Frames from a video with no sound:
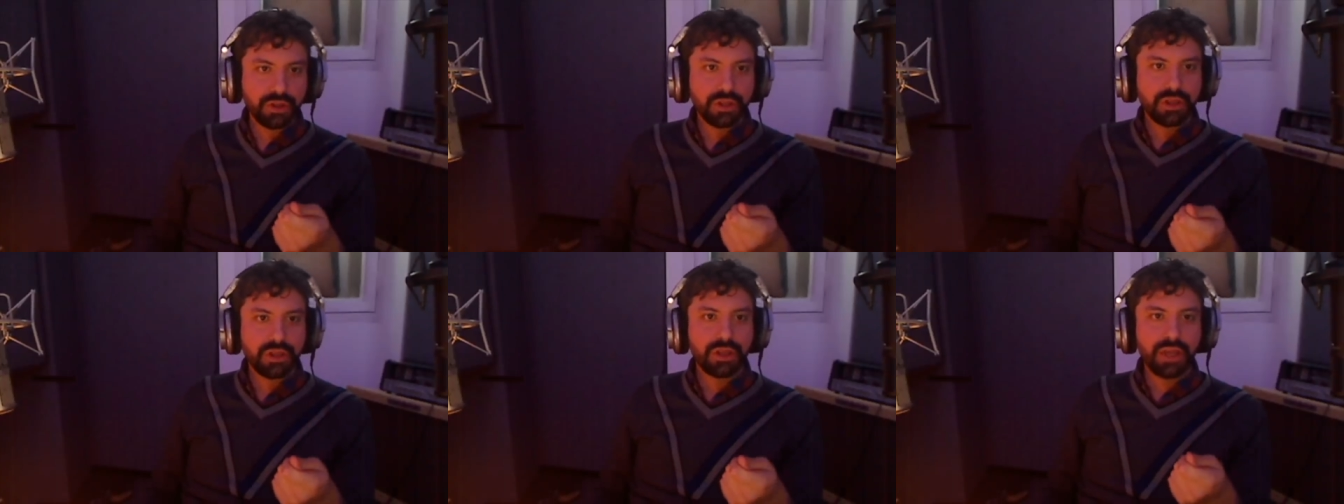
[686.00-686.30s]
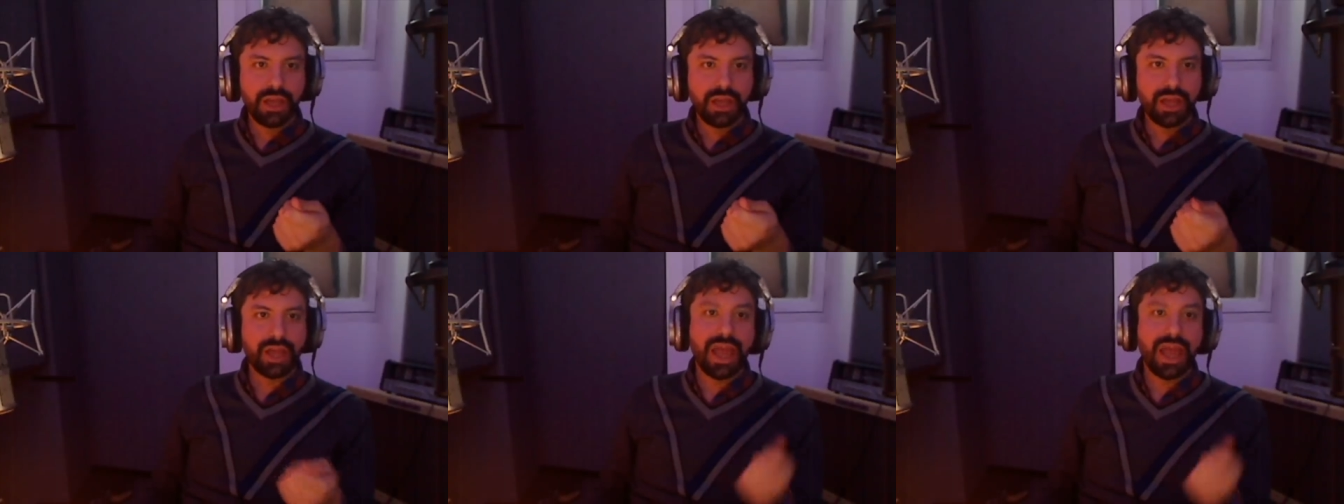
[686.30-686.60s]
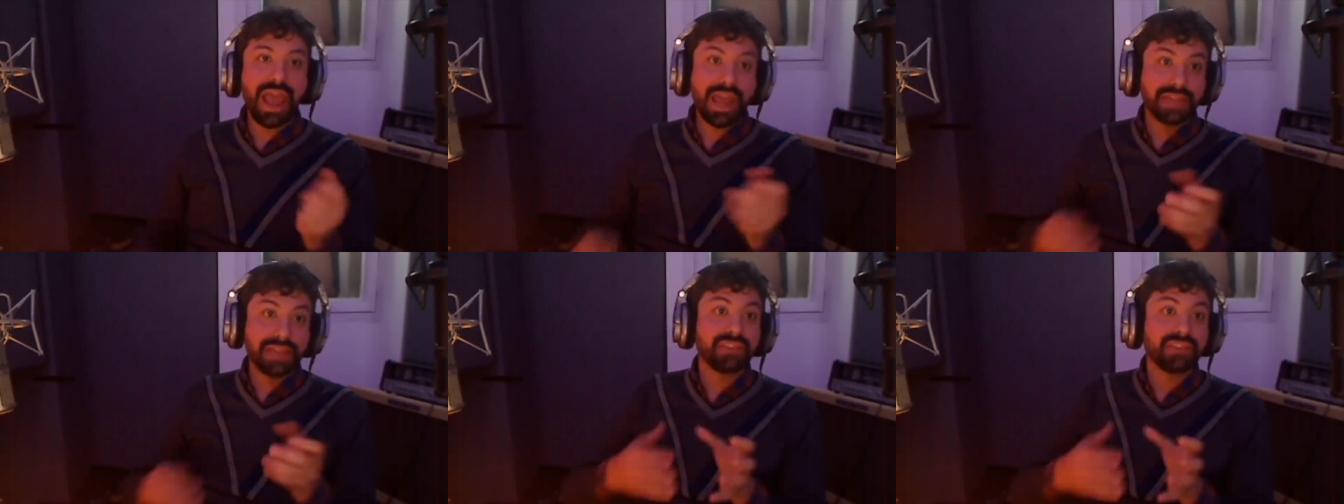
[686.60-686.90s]
uh,
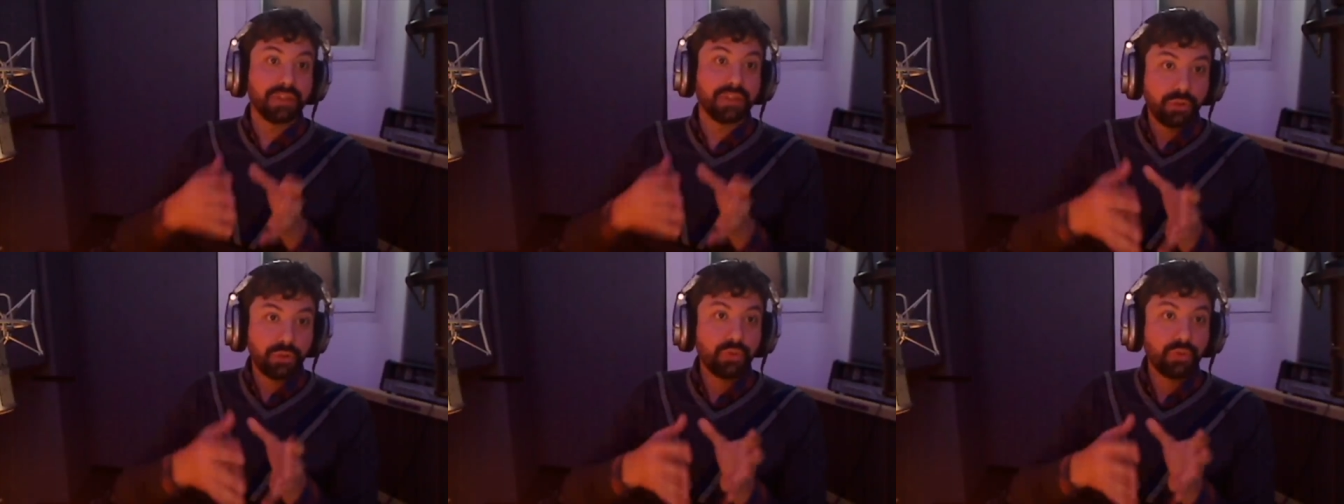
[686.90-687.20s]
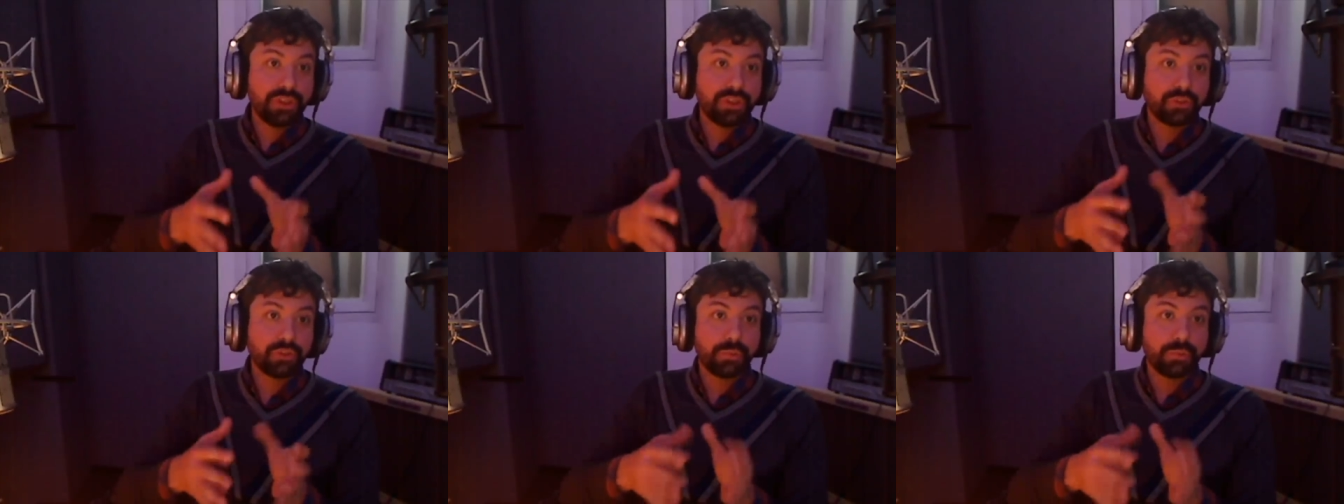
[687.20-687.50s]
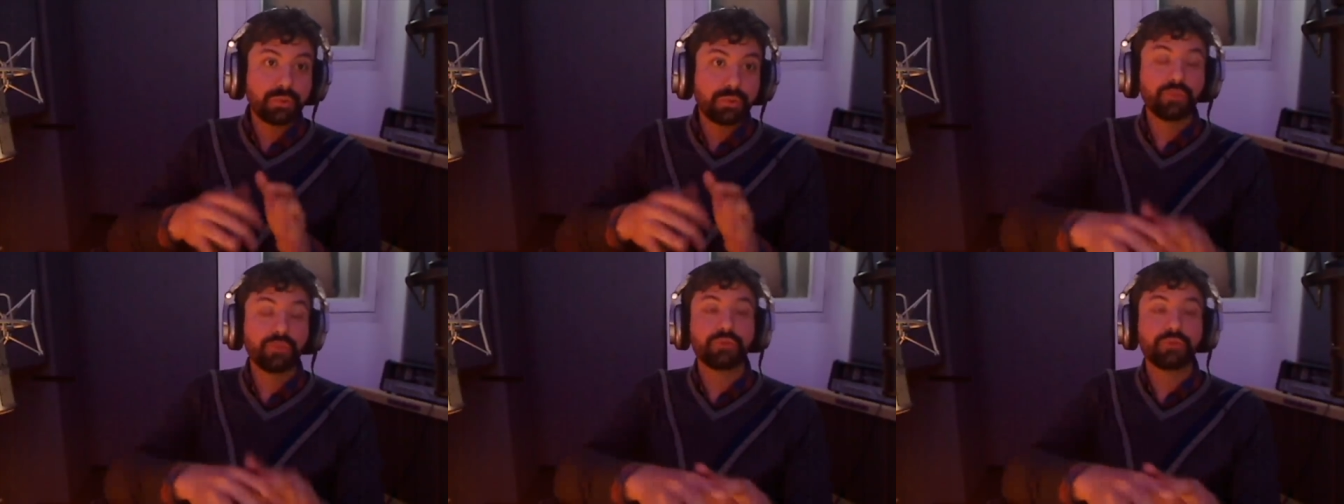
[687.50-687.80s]
and you need to
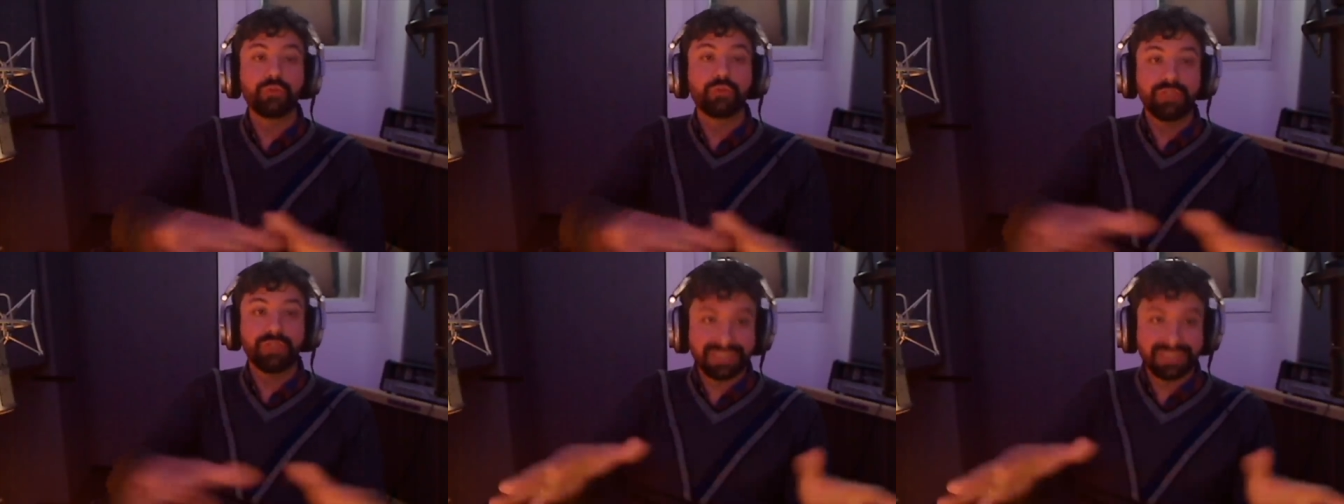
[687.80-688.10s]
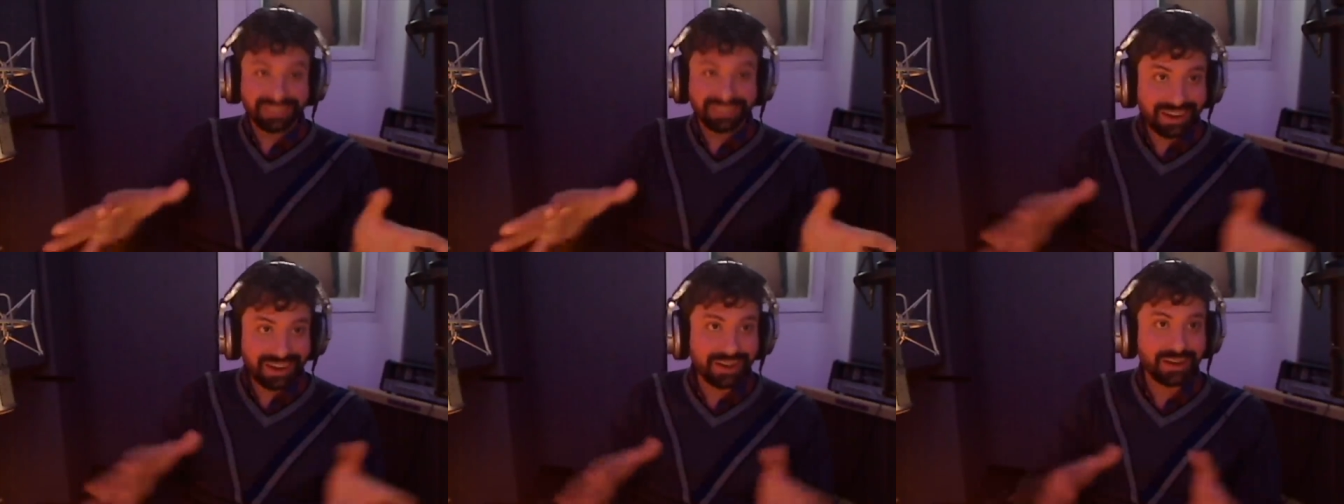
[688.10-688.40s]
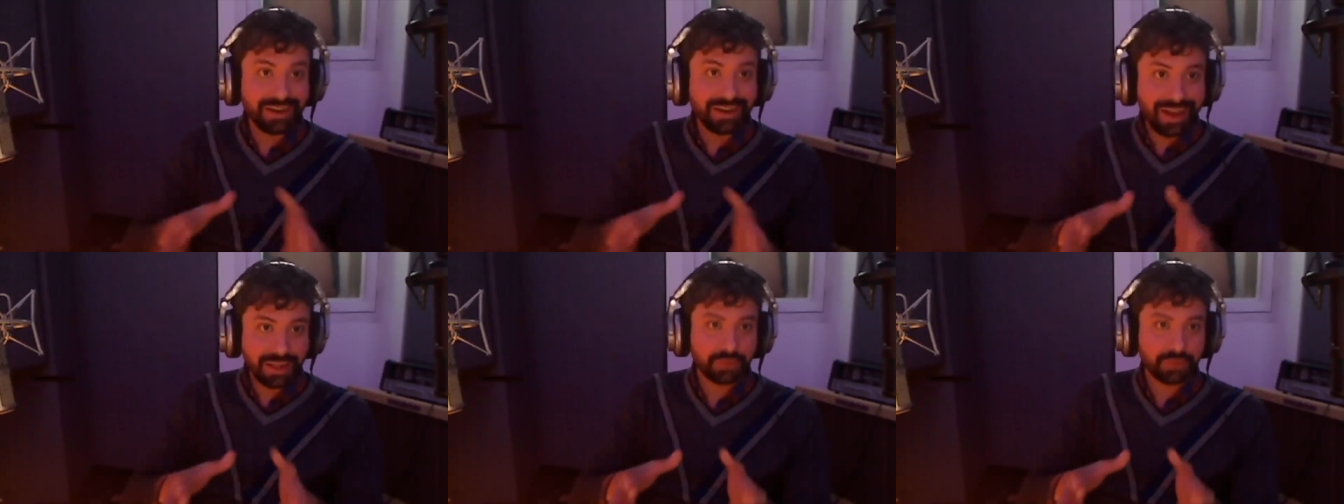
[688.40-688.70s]
prove to the entire
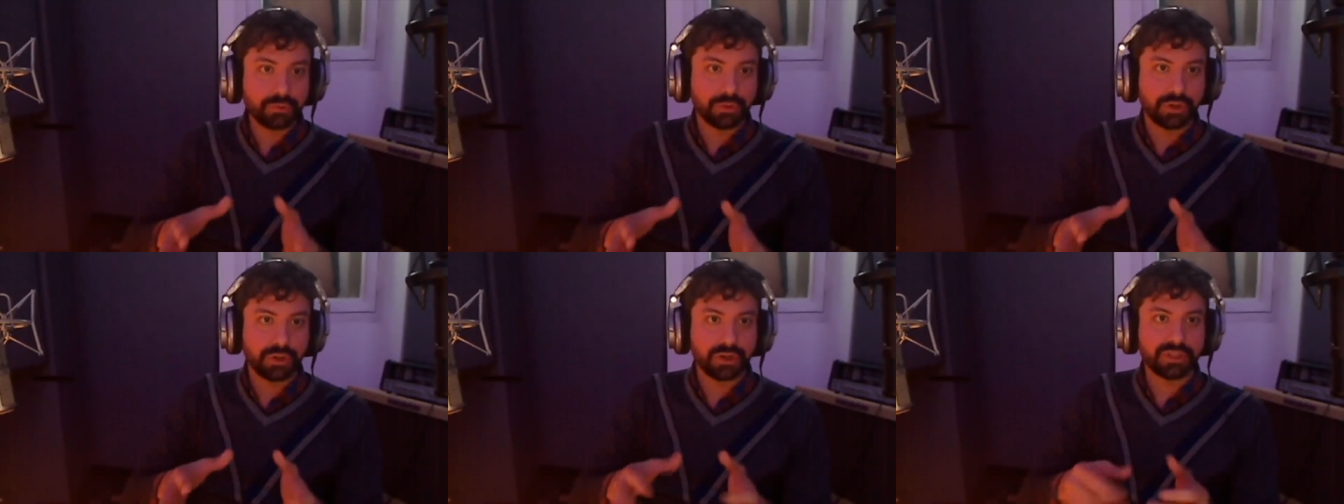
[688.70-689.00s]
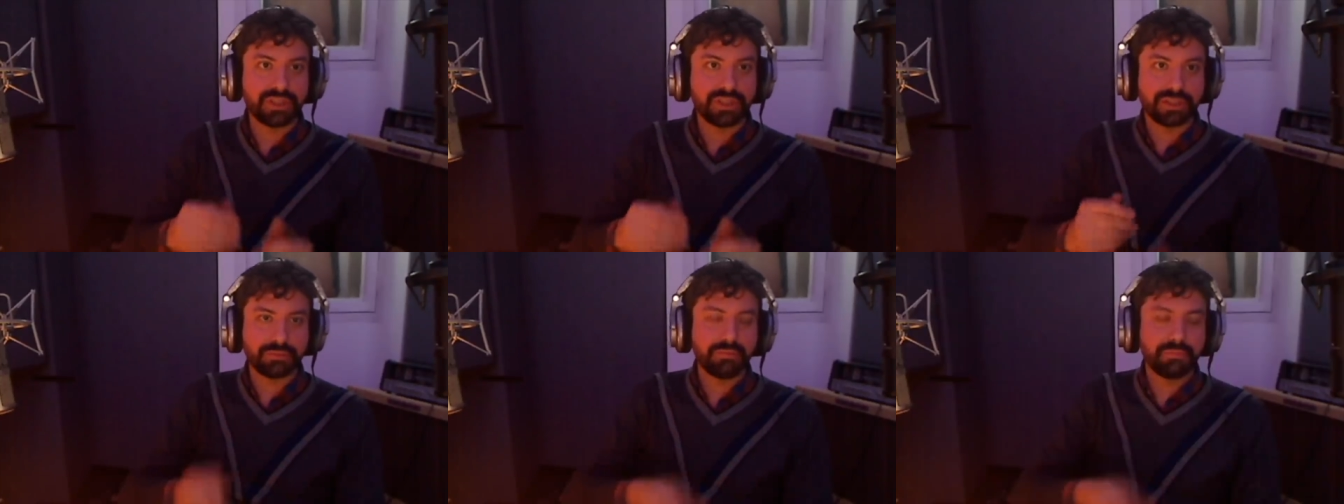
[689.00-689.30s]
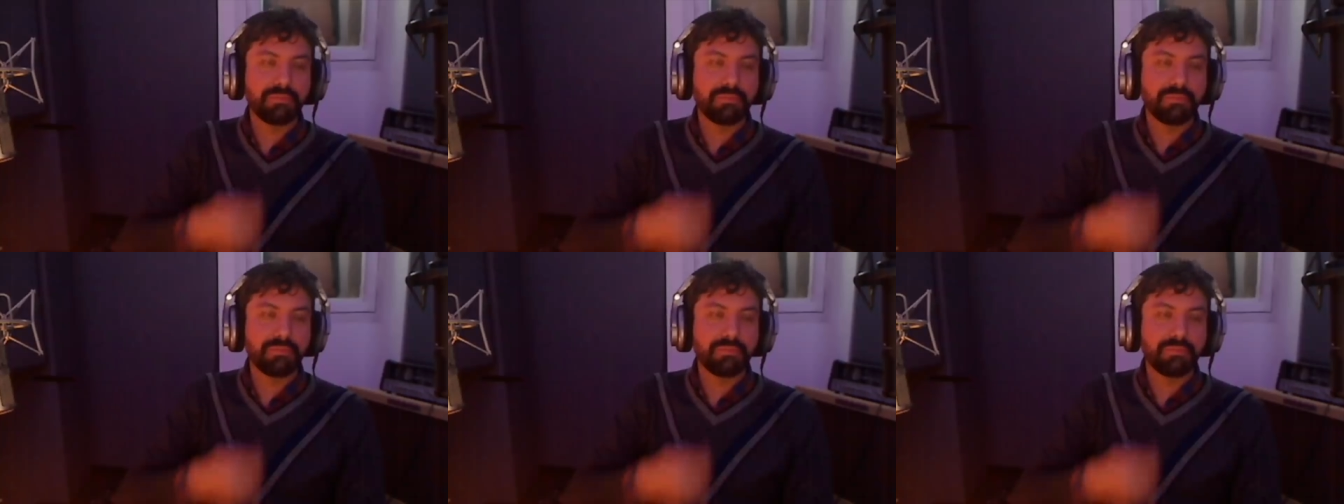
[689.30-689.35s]
network that